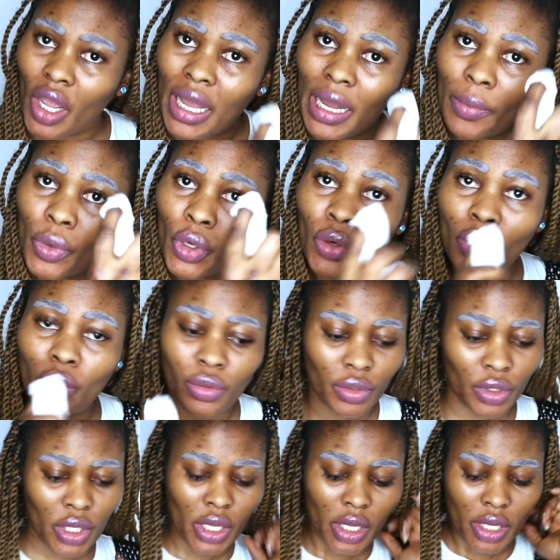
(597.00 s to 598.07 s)

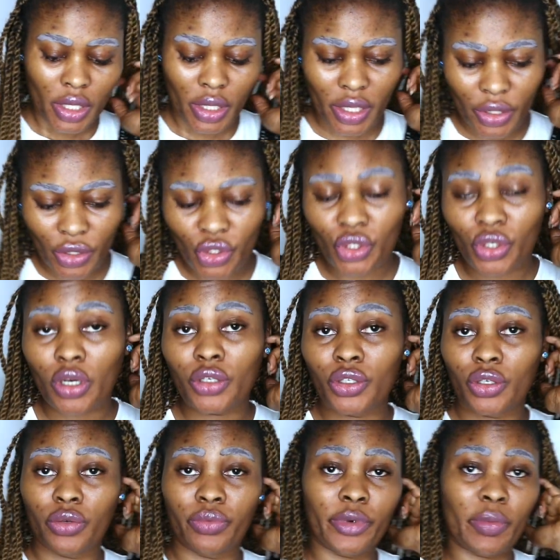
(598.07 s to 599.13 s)
the
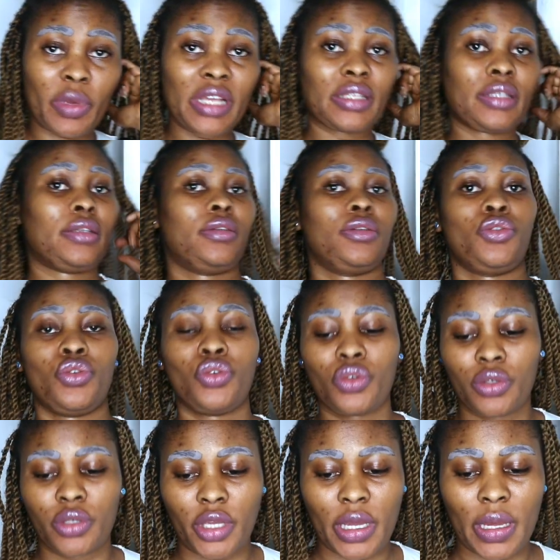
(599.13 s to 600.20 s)
instruction remains:
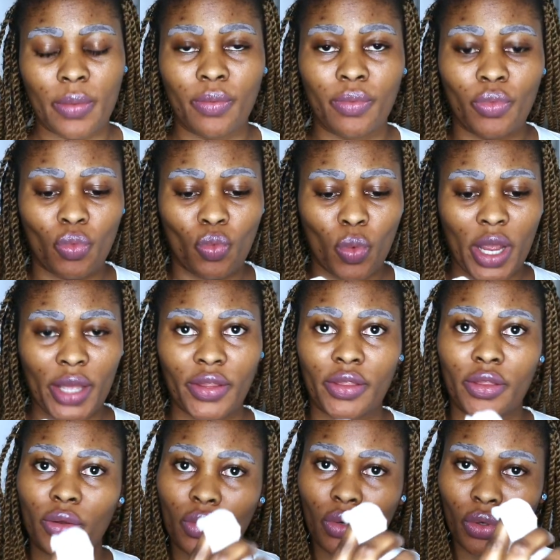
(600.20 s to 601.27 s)
use wet
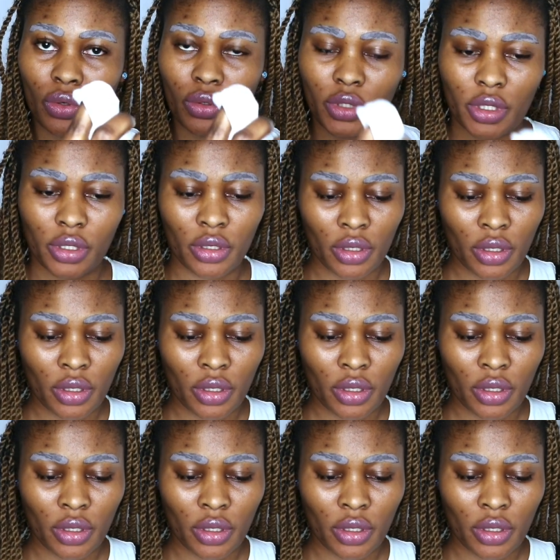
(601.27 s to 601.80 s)
cloth